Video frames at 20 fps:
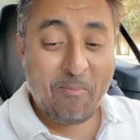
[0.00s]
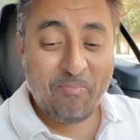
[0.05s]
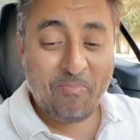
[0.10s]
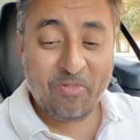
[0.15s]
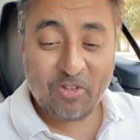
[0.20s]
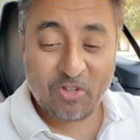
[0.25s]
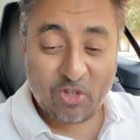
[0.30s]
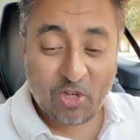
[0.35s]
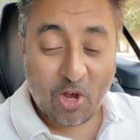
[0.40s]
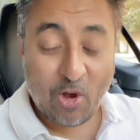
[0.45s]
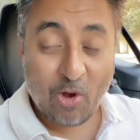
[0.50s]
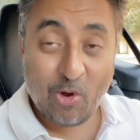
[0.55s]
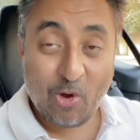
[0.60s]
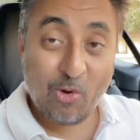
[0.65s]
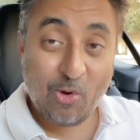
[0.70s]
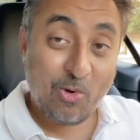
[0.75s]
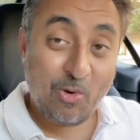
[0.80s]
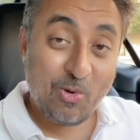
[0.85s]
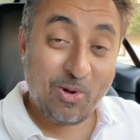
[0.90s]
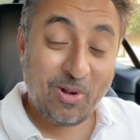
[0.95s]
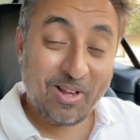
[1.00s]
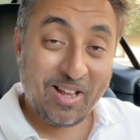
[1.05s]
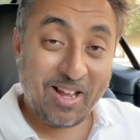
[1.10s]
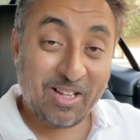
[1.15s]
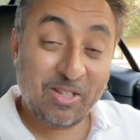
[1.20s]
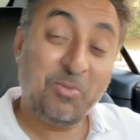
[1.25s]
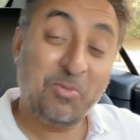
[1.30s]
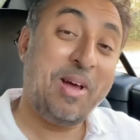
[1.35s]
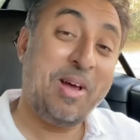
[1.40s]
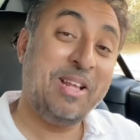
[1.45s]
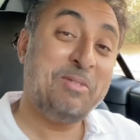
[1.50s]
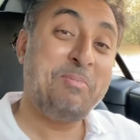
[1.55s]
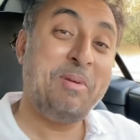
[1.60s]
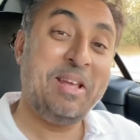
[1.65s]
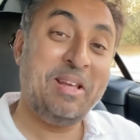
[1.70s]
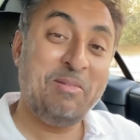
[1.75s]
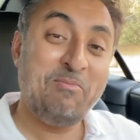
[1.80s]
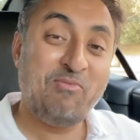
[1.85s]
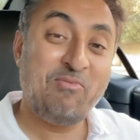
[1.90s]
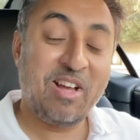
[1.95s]
So as well as
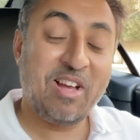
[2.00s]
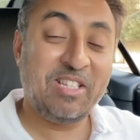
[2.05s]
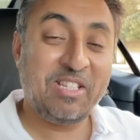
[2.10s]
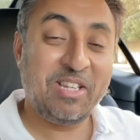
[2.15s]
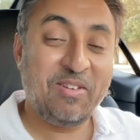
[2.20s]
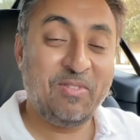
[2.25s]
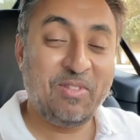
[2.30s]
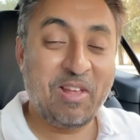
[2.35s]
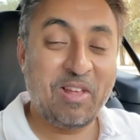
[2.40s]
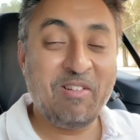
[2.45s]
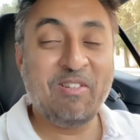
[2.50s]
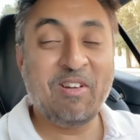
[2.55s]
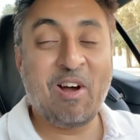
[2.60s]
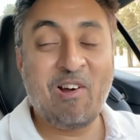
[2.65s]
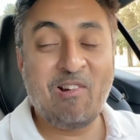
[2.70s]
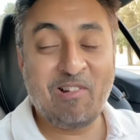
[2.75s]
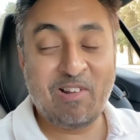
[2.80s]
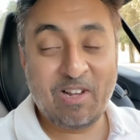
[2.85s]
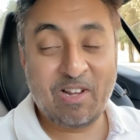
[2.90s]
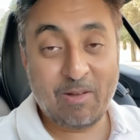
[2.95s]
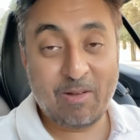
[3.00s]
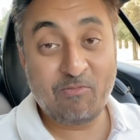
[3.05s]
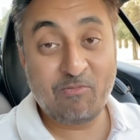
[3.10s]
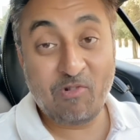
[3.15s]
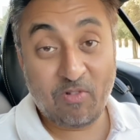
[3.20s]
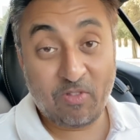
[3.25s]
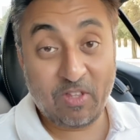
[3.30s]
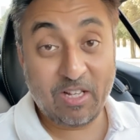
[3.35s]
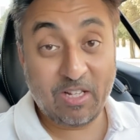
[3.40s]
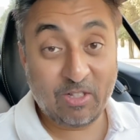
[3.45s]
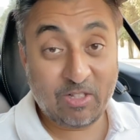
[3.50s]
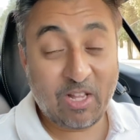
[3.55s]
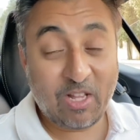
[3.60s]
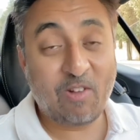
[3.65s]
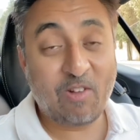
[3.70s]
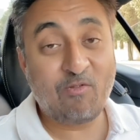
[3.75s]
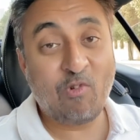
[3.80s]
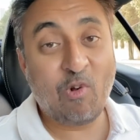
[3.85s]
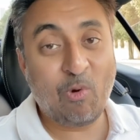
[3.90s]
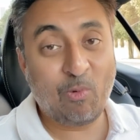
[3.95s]
being impressive, there are a number of things that
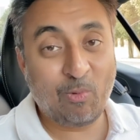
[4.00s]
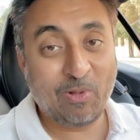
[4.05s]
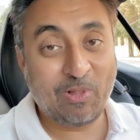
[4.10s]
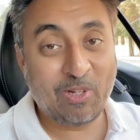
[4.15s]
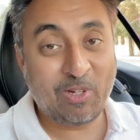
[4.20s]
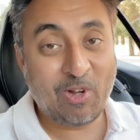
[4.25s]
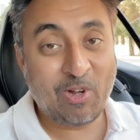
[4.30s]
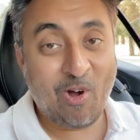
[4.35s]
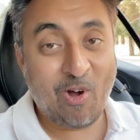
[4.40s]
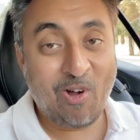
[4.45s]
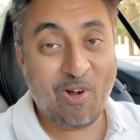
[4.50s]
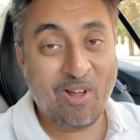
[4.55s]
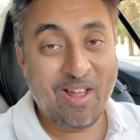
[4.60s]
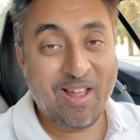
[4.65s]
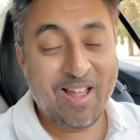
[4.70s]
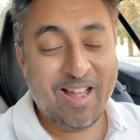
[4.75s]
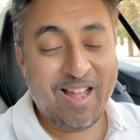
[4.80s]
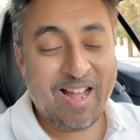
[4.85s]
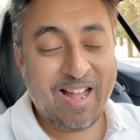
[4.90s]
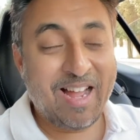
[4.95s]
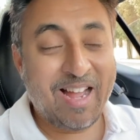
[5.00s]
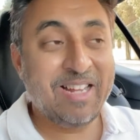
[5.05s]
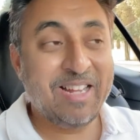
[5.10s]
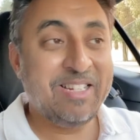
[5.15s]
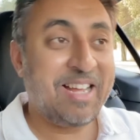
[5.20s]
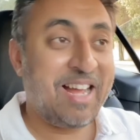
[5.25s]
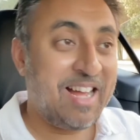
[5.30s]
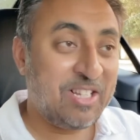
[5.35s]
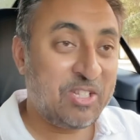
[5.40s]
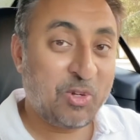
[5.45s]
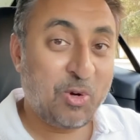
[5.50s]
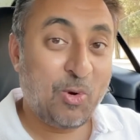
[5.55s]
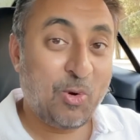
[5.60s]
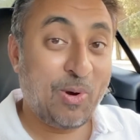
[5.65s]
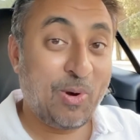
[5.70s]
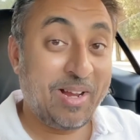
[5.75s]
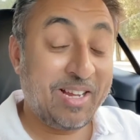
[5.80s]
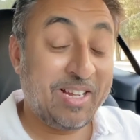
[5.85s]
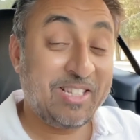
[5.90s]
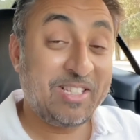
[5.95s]
are wrong with the car, and as
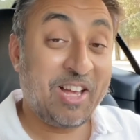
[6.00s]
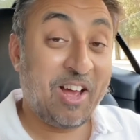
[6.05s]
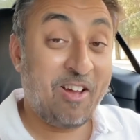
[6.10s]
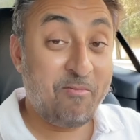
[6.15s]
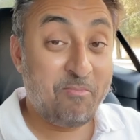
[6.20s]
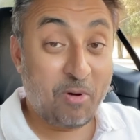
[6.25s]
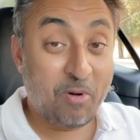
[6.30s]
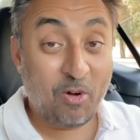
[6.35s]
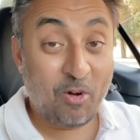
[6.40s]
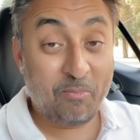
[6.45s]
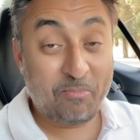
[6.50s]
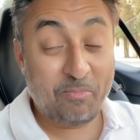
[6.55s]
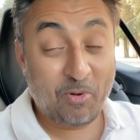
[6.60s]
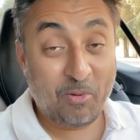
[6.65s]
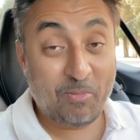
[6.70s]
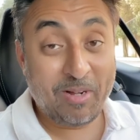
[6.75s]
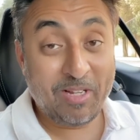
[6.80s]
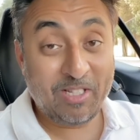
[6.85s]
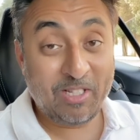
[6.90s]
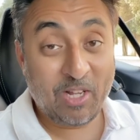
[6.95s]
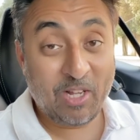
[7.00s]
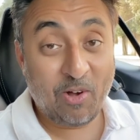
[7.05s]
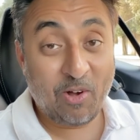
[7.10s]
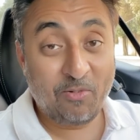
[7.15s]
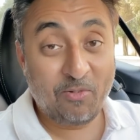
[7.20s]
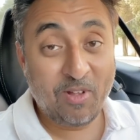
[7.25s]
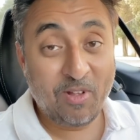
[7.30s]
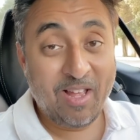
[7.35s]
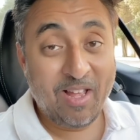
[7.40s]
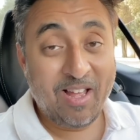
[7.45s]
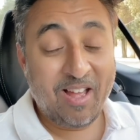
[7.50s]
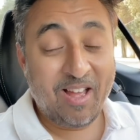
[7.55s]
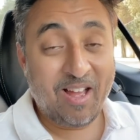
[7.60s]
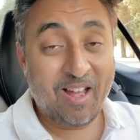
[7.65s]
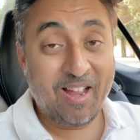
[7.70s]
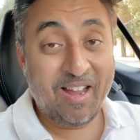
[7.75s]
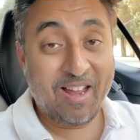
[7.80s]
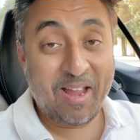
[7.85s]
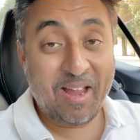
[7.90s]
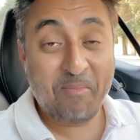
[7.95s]
always, I've bought myself
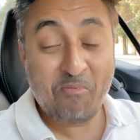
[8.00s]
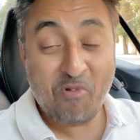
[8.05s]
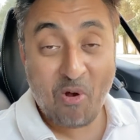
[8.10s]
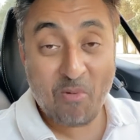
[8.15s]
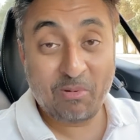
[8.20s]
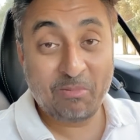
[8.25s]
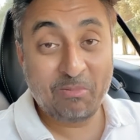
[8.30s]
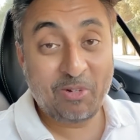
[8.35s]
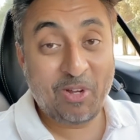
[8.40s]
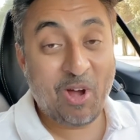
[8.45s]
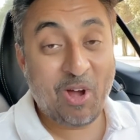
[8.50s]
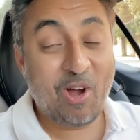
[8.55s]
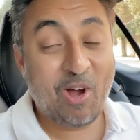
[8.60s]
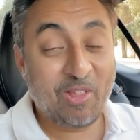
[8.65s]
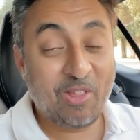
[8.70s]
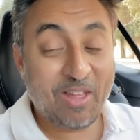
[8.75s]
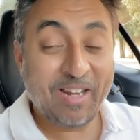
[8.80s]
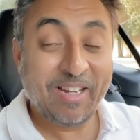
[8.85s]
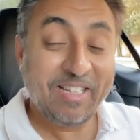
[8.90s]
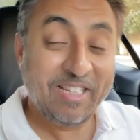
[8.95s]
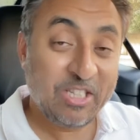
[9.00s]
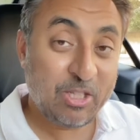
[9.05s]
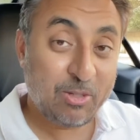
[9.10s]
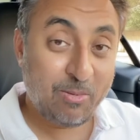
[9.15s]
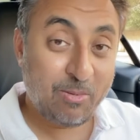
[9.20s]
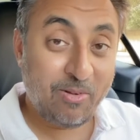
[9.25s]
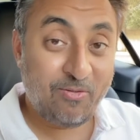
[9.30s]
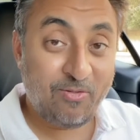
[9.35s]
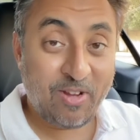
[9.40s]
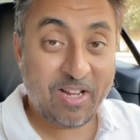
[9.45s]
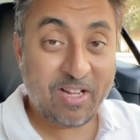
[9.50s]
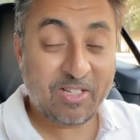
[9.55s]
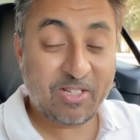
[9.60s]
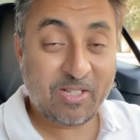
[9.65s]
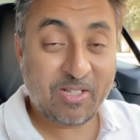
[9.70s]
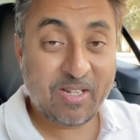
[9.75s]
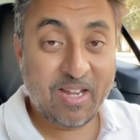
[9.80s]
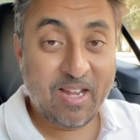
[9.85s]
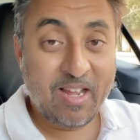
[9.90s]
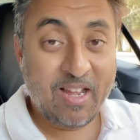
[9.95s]
a problem car that needs to be
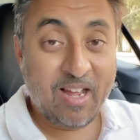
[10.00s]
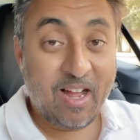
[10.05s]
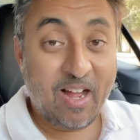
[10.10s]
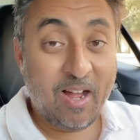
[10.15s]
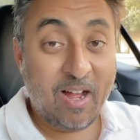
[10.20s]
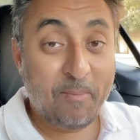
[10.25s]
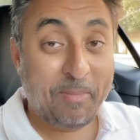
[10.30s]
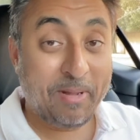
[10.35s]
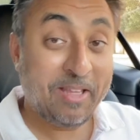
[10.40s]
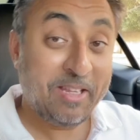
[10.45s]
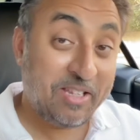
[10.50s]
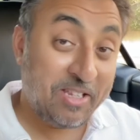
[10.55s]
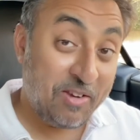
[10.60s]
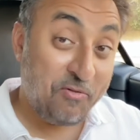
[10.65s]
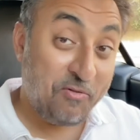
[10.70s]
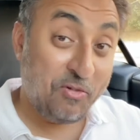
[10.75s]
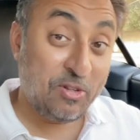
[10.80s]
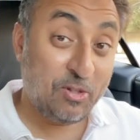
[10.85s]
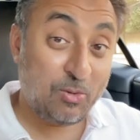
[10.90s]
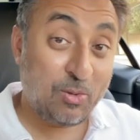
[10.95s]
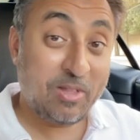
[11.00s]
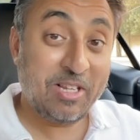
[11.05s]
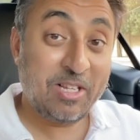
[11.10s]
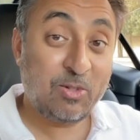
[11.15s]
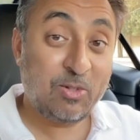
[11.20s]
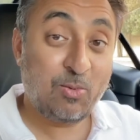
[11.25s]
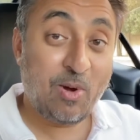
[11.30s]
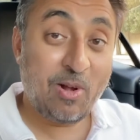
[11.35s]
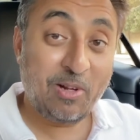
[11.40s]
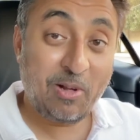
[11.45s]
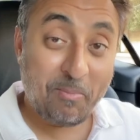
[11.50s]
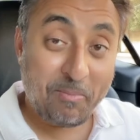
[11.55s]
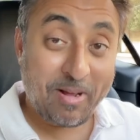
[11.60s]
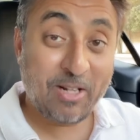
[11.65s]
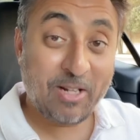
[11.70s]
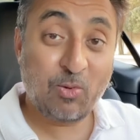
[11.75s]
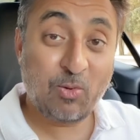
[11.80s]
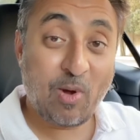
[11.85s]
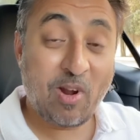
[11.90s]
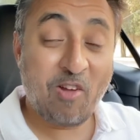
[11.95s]
fixed. But the difference with this one
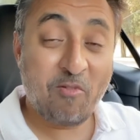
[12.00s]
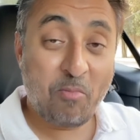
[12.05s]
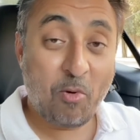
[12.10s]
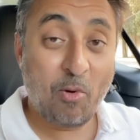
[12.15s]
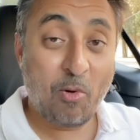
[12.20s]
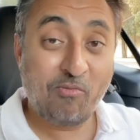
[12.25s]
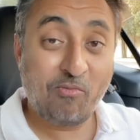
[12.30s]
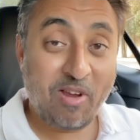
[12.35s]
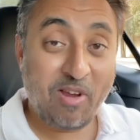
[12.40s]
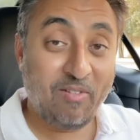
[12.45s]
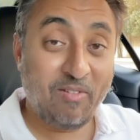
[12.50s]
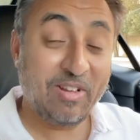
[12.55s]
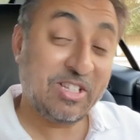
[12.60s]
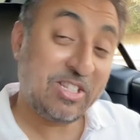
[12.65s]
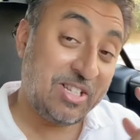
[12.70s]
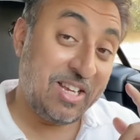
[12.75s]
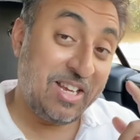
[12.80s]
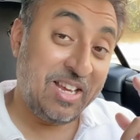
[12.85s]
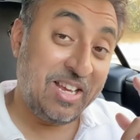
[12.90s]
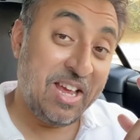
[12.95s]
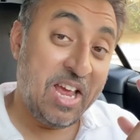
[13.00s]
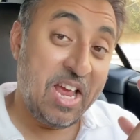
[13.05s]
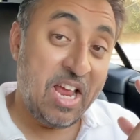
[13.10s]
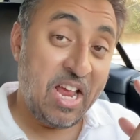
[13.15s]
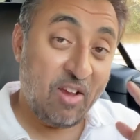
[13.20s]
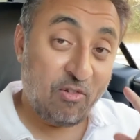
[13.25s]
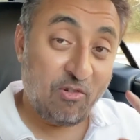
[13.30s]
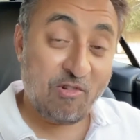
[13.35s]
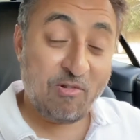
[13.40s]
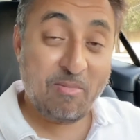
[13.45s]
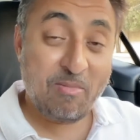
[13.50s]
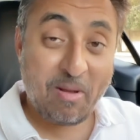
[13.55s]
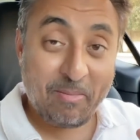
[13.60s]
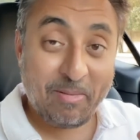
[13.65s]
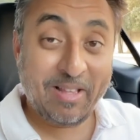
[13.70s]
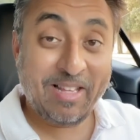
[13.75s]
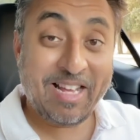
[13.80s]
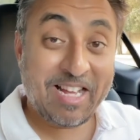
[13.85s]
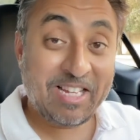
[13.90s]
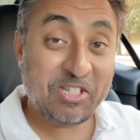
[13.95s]
compared to what I've bought previously, if you
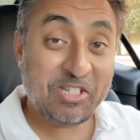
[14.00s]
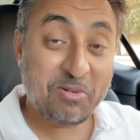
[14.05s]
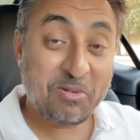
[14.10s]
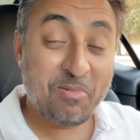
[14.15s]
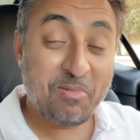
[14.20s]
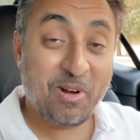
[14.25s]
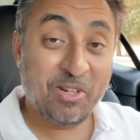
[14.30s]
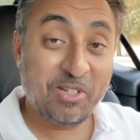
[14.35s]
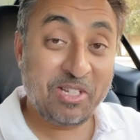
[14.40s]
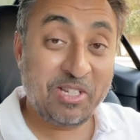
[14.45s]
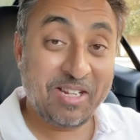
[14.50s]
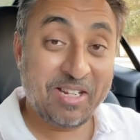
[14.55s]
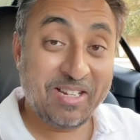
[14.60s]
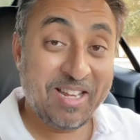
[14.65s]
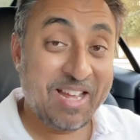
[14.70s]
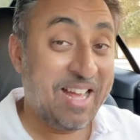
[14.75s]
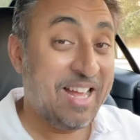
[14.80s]
remember the Aston Martin,